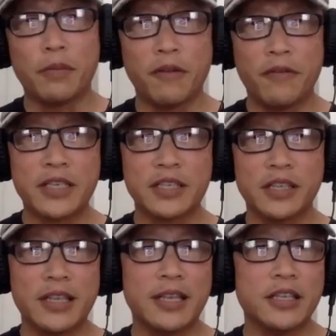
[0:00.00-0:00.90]
it
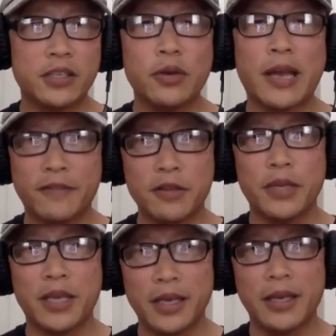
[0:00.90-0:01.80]
professionally, then the two have to
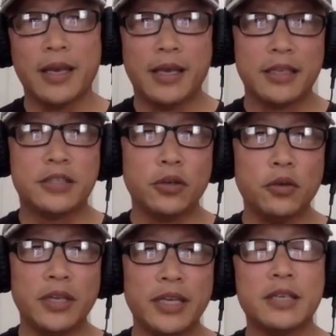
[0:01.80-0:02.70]
be, the two
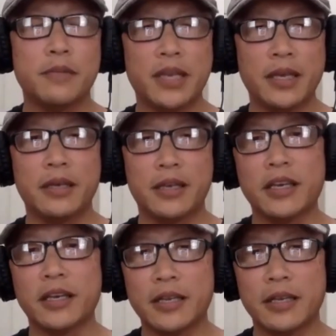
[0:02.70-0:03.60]
need yeah. to be
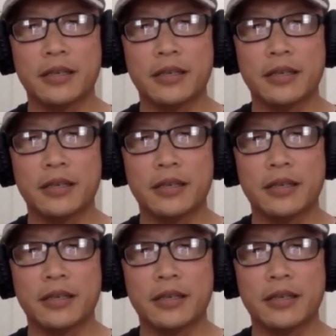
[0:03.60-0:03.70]
good.